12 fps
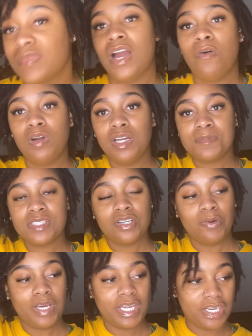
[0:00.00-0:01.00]
I want them to go
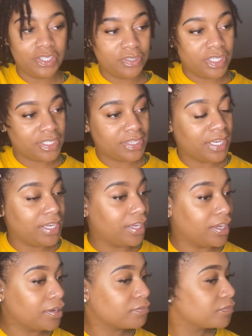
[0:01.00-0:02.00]
ahead and do their thing.